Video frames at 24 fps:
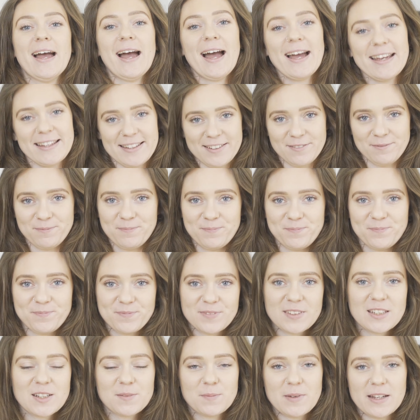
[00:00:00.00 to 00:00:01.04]
Hi,
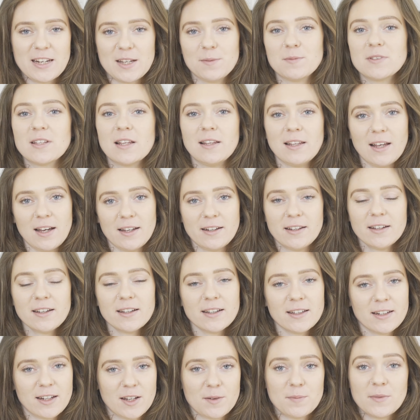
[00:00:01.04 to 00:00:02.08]
my name's
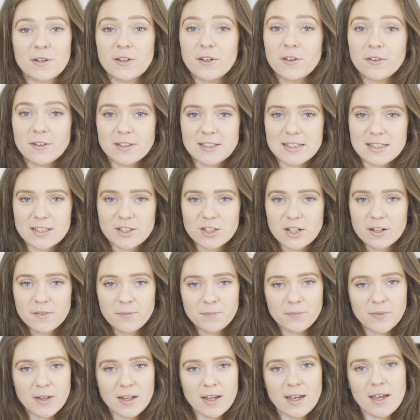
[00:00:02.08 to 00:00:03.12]
Alana and I'm a yoga teacher,
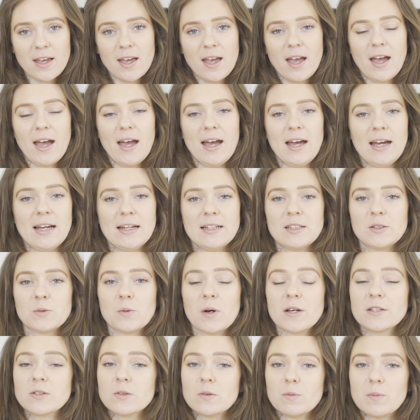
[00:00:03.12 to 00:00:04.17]
and
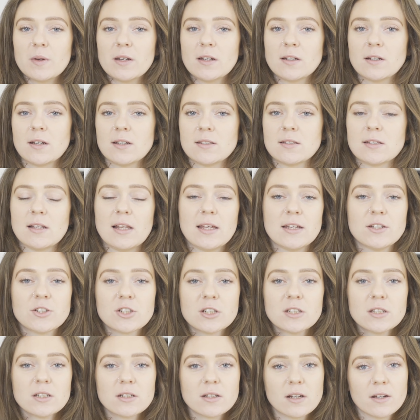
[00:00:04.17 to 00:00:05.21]
whilst we've been in
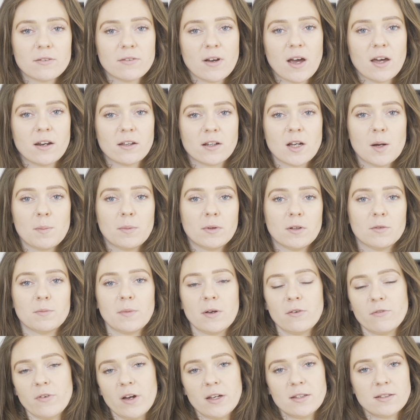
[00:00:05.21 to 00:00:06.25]
isolation, I've had a couple of
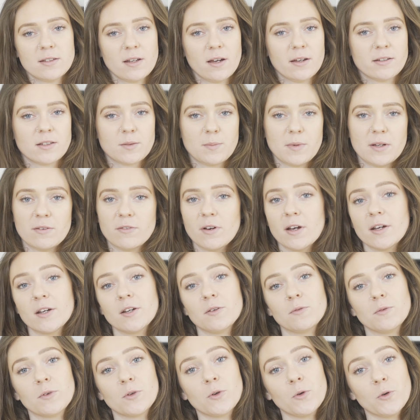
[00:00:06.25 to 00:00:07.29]
my friends ask me if I
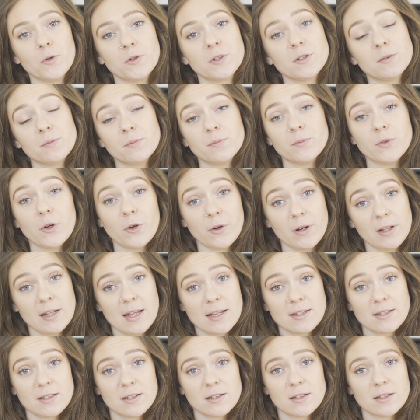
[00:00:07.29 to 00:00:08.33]
can record some yoga
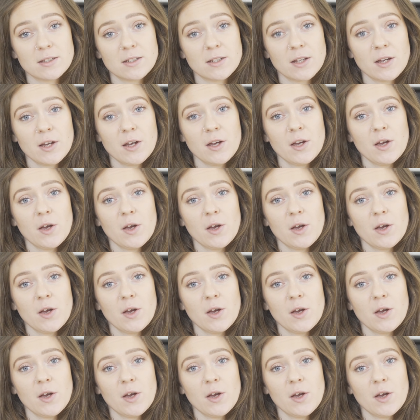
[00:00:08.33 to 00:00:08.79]
lessons.